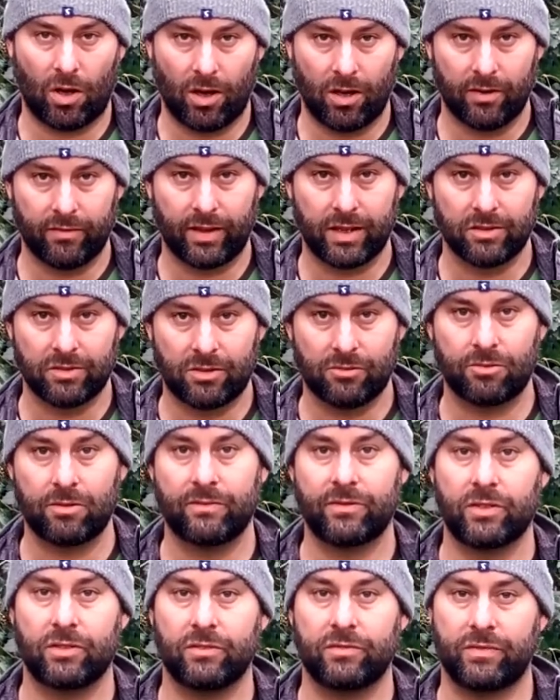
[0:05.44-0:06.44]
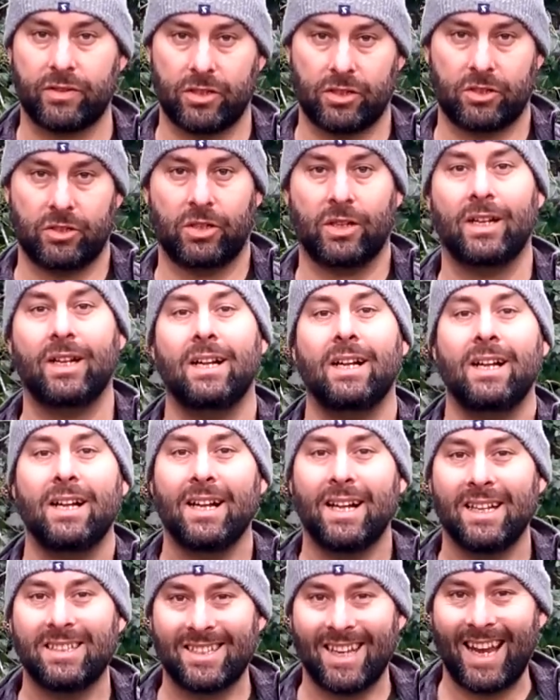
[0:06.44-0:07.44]
clothing to review for you.
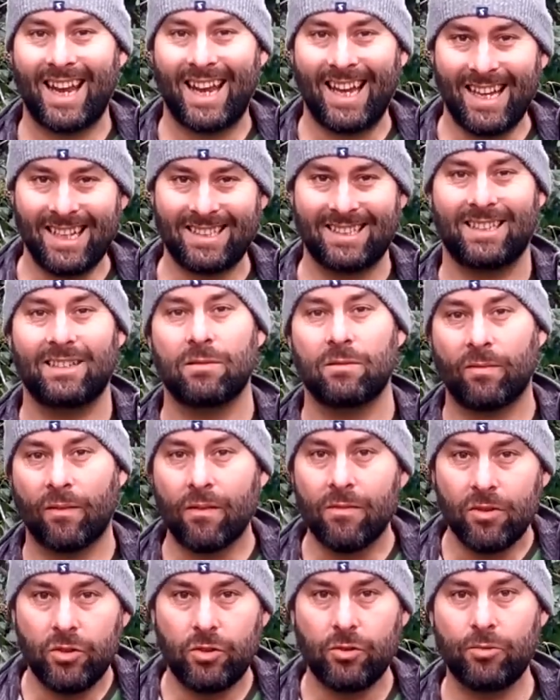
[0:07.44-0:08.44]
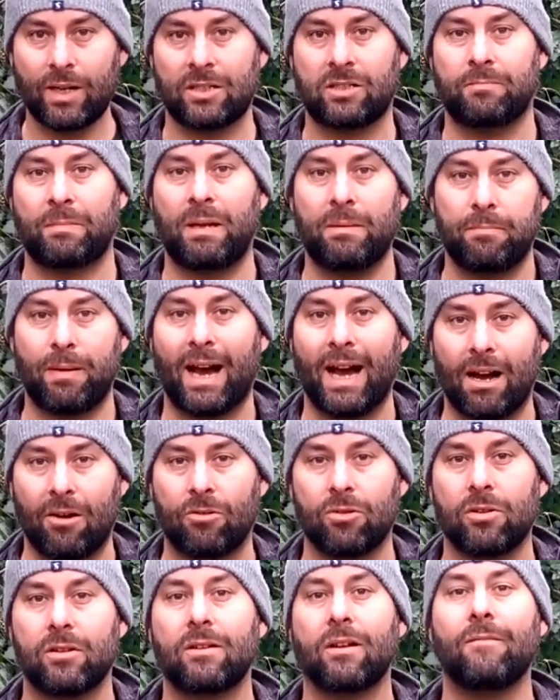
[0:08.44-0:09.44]
It's a heated USB
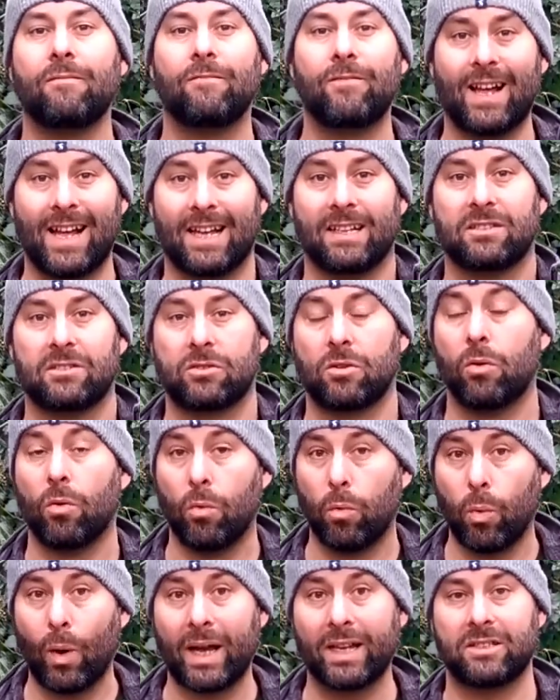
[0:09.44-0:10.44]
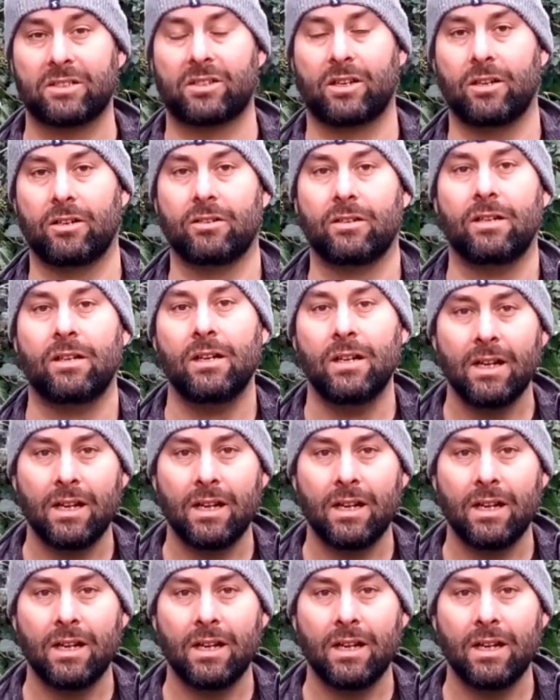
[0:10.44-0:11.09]
powered vest or waistcoat,